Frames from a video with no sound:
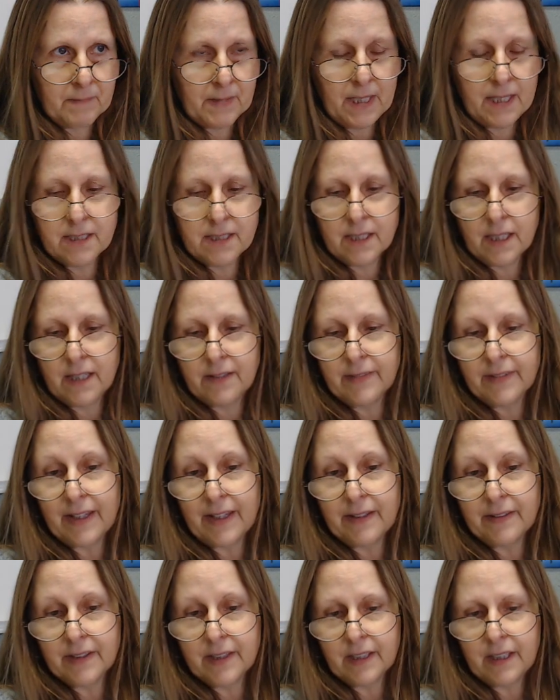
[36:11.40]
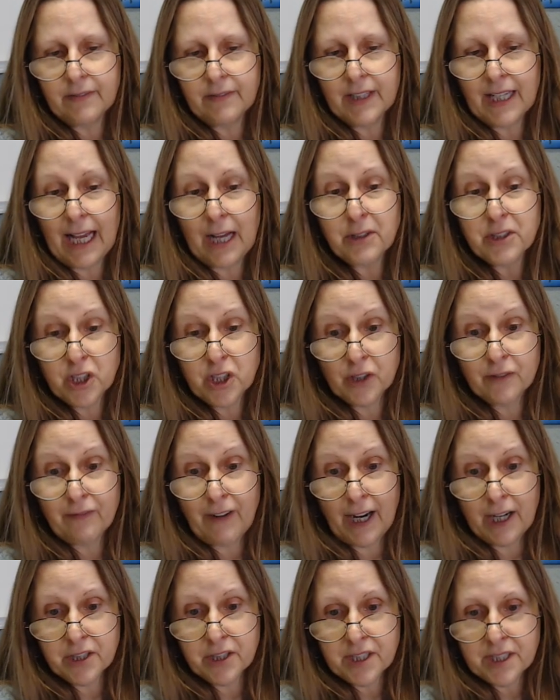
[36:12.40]
is in, in the even counselor
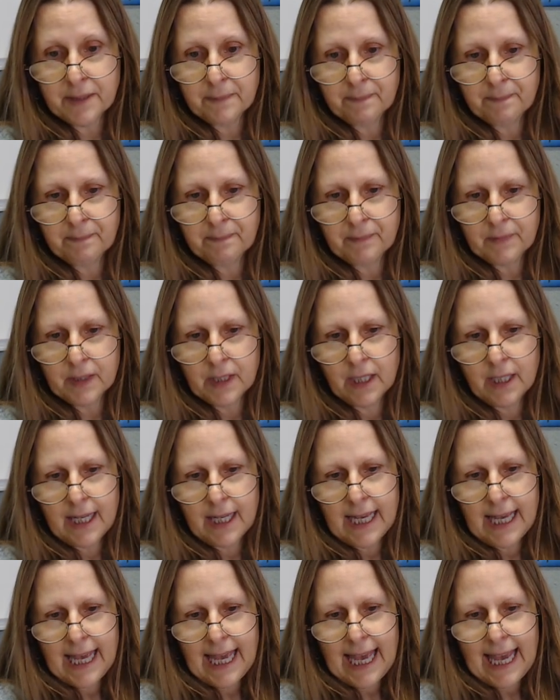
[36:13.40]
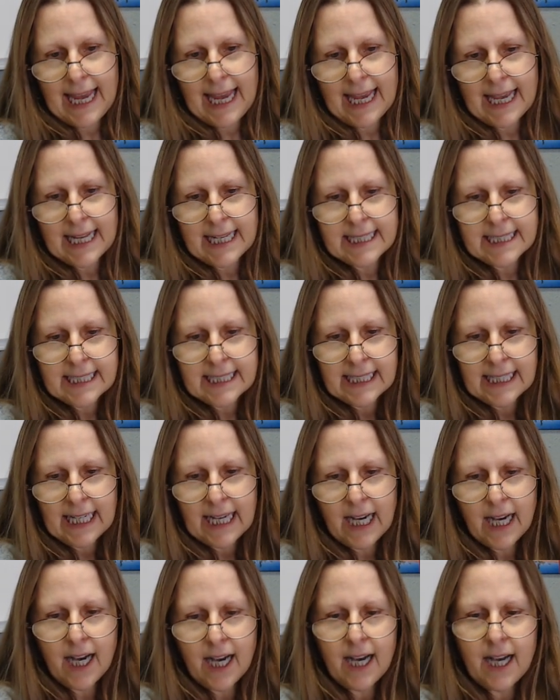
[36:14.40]
fires. And
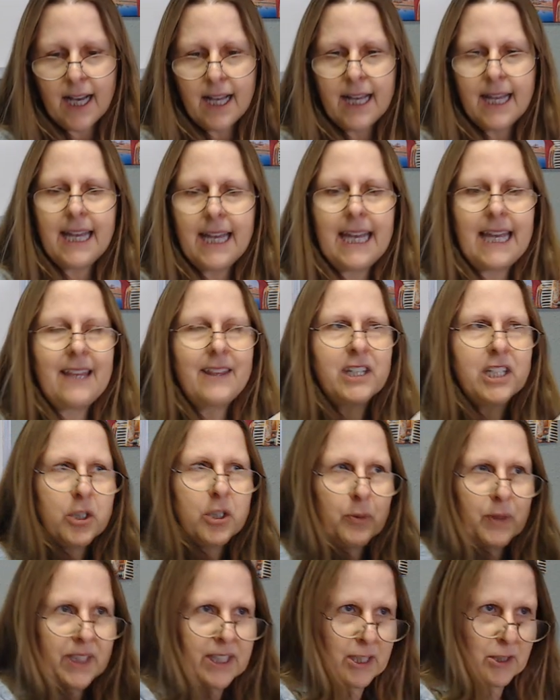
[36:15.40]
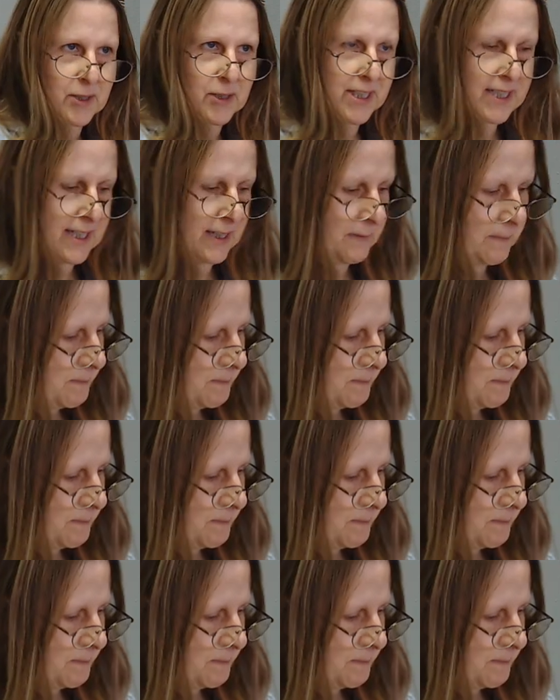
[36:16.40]
uh, this is really interesting.